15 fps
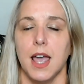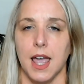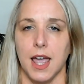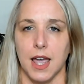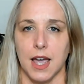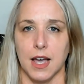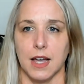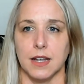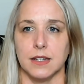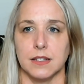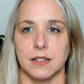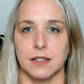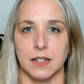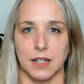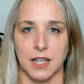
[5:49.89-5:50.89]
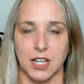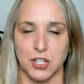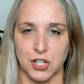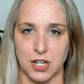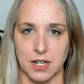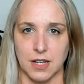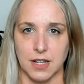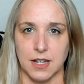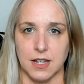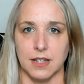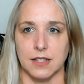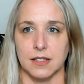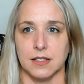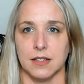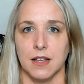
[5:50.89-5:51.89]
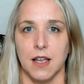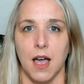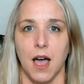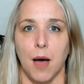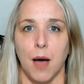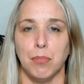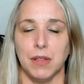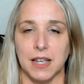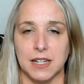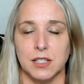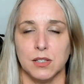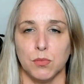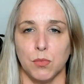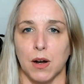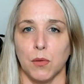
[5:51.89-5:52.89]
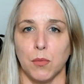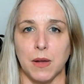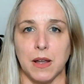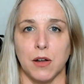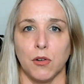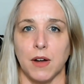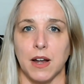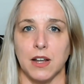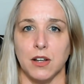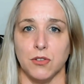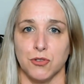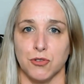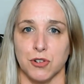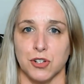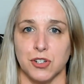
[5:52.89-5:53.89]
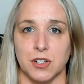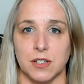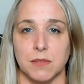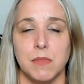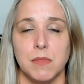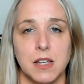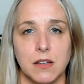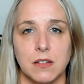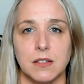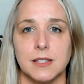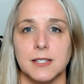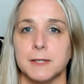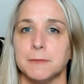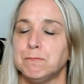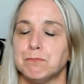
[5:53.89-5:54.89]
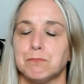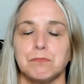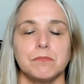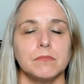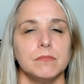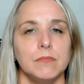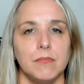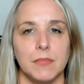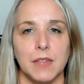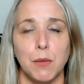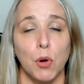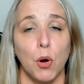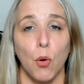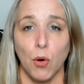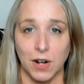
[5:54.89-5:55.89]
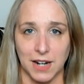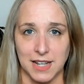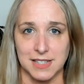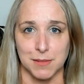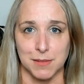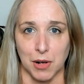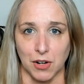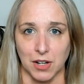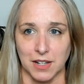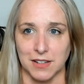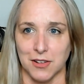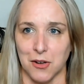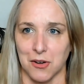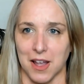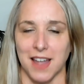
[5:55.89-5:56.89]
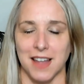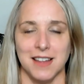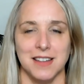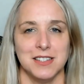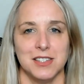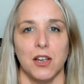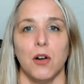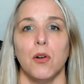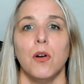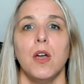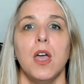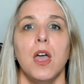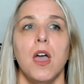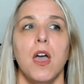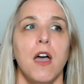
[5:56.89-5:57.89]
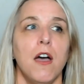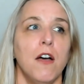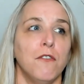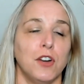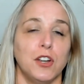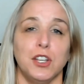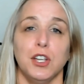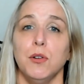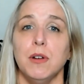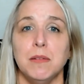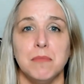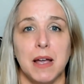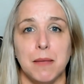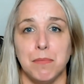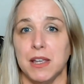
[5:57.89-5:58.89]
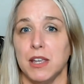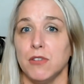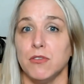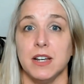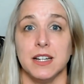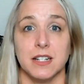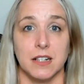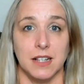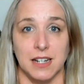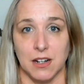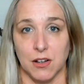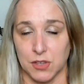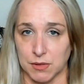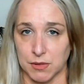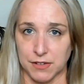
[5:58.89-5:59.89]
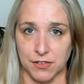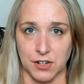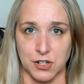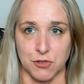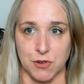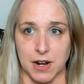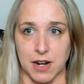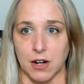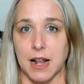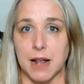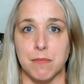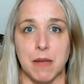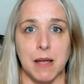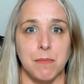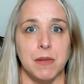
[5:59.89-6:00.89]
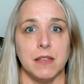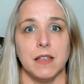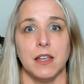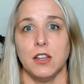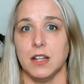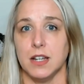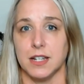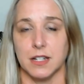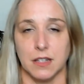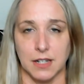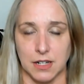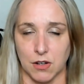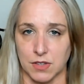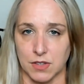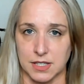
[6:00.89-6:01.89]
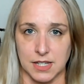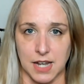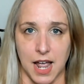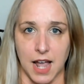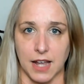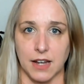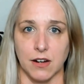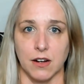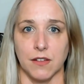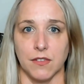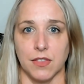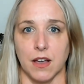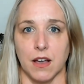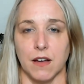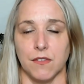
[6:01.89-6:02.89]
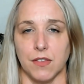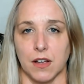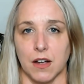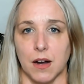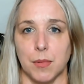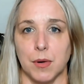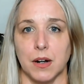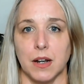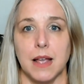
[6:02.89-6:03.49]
And the kitchen is a place where we create nutritious meals and we're organized about it. Okay. So for you, it might be you need to clean out the refrigerator. It might be that you need to clean out the snack area of the cupboard.